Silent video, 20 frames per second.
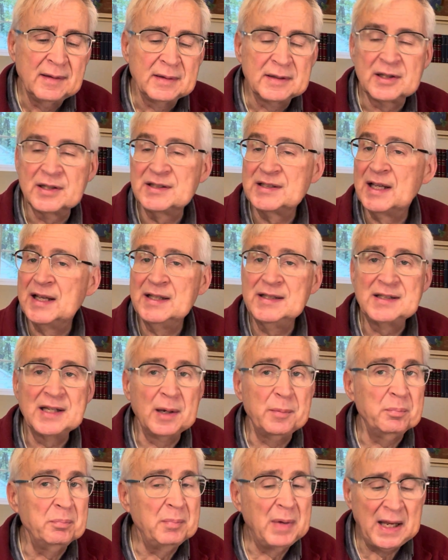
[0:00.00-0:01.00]
Because he
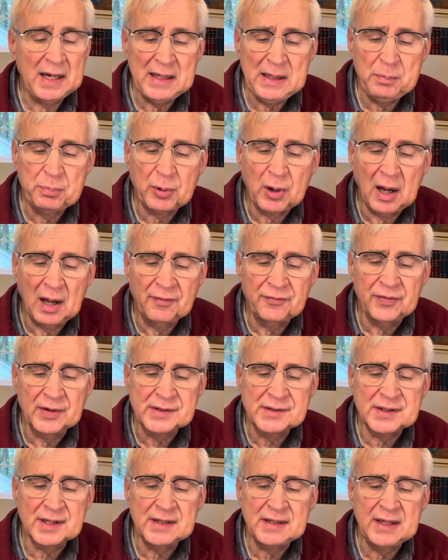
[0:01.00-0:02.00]
said, many
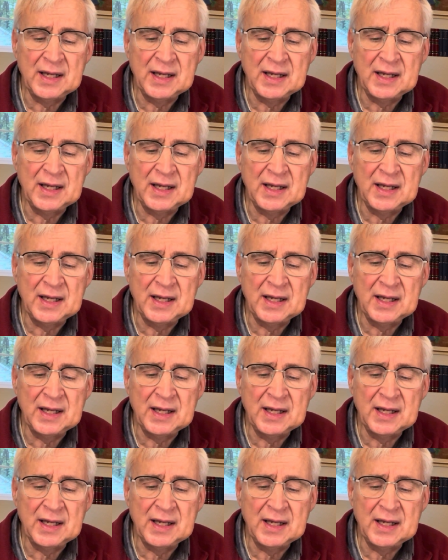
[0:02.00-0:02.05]
prophets and